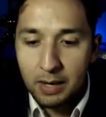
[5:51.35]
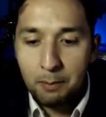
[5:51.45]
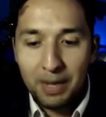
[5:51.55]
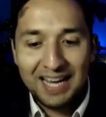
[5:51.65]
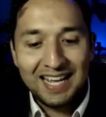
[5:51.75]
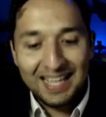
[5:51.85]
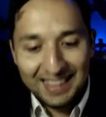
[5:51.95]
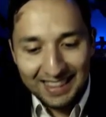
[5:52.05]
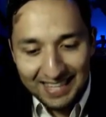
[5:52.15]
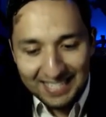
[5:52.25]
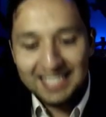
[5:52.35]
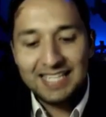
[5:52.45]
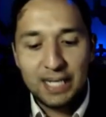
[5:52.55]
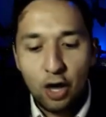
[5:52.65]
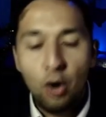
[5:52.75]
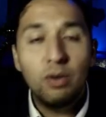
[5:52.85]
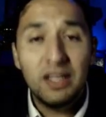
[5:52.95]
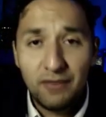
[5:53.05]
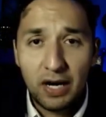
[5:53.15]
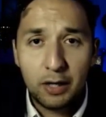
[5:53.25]
But this is the only
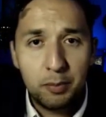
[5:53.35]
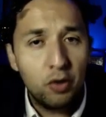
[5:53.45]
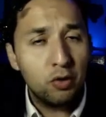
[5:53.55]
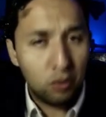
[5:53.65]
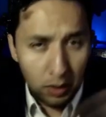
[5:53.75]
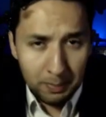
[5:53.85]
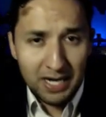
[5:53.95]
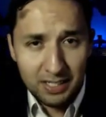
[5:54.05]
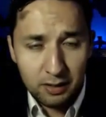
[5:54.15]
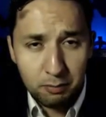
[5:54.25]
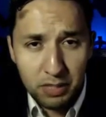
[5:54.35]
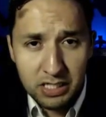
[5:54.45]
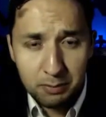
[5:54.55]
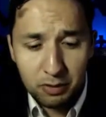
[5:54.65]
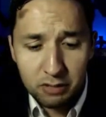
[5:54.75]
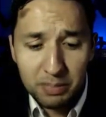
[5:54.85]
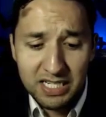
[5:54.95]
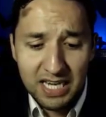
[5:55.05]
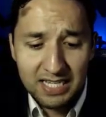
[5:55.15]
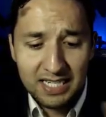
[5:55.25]
variable, going back to the principle of split
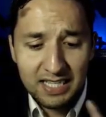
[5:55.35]
testing,